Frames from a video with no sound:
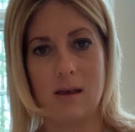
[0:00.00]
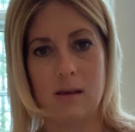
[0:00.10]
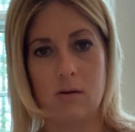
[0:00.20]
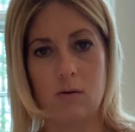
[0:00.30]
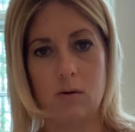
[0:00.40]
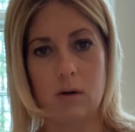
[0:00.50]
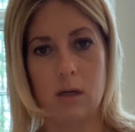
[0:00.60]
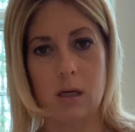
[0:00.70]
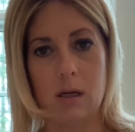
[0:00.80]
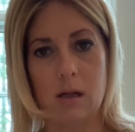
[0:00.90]

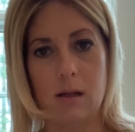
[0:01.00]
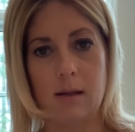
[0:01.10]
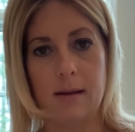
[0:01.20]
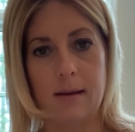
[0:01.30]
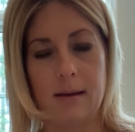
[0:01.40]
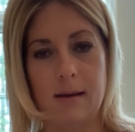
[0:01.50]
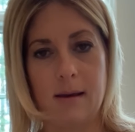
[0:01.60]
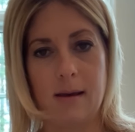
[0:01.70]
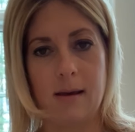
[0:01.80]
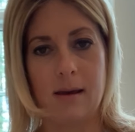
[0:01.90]
Cool.
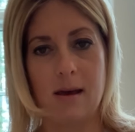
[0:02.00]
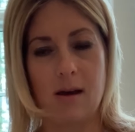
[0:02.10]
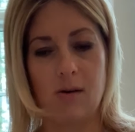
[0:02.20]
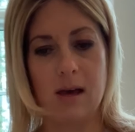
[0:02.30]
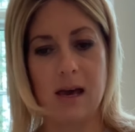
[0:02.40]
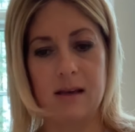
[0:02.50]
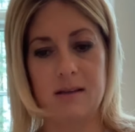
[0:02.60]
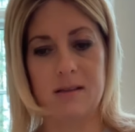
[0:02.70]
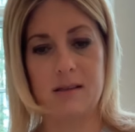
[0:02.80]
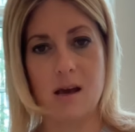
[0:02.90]
Okay,
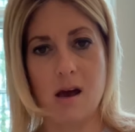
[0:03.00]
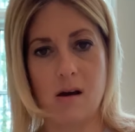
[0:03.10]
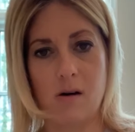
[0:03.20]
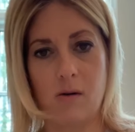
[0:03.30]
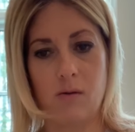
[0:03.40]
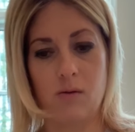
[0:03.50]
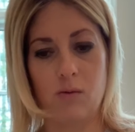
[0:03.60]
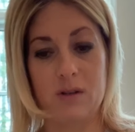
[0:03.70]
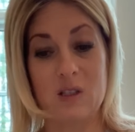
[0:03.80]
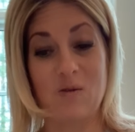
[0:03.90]
so
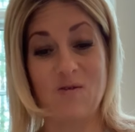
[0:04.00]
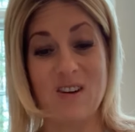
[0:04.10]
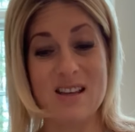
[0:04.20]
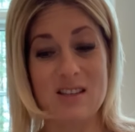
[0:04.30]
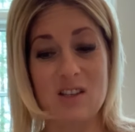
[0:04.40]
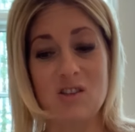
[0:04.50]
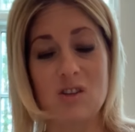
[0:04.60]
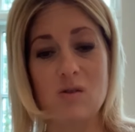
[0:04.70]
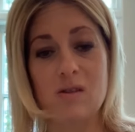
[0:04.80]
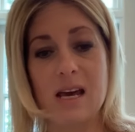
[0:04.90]
what's fun to
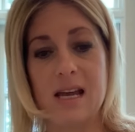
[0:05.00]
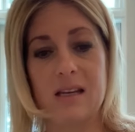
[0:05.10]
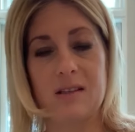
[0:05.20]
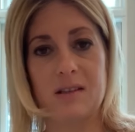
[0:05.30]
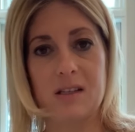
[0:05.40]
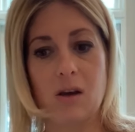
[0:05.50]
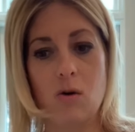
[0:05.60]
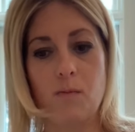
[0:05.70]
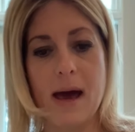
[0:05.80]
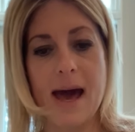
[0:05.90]
do then is to go
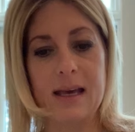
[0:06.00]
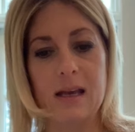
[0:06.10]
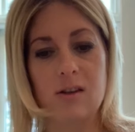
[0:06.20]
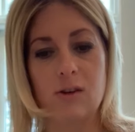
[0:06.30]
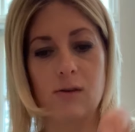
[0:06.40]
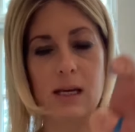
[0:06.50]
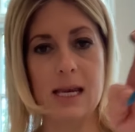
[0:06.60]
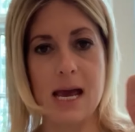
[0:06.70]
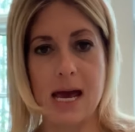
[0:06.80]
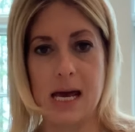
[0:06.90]
back and you can
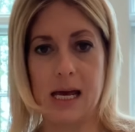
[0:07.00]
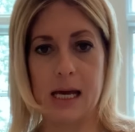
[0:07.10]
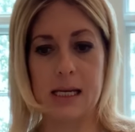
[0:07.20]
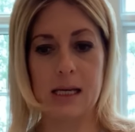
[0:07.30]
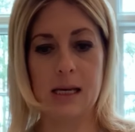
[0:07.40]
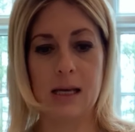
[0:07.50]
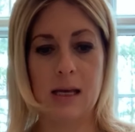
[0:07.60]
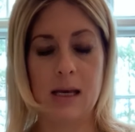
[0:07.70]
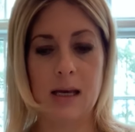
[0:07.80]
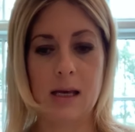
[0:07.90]
add
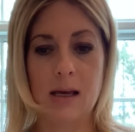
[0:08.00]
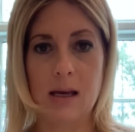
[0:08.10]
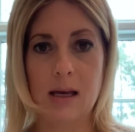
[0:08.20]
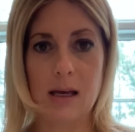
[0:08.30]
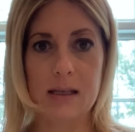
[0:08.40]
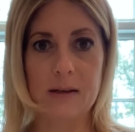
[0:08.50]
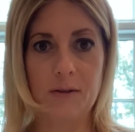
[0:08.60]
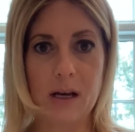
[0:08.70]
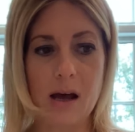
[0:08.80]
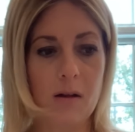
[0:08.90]
a
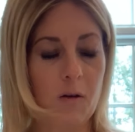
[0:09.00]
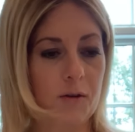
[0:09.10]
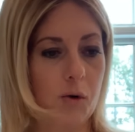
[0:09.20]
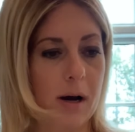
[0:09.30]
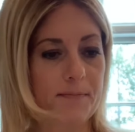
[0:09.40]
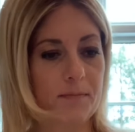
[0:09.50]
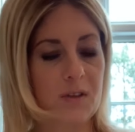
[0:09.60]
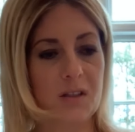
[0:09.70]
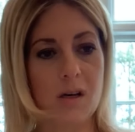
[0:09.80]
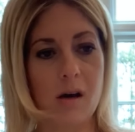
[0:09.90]
different color if you want.
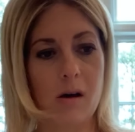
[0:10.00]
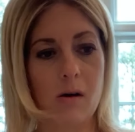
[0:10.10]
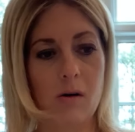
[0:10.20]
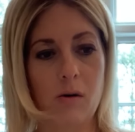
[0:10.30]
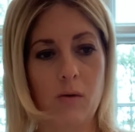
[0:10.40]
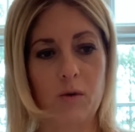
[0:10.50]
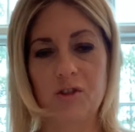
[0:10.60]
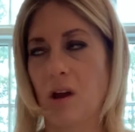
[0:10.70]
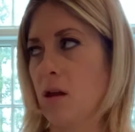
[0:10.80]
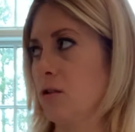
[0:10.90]
So which
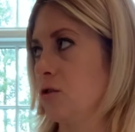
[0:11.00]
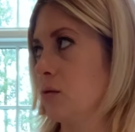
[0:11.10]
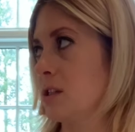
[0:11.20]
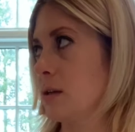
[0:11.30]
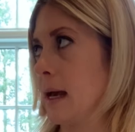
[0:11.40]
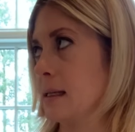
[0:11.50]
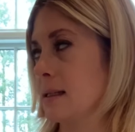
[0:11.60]
color should we do next?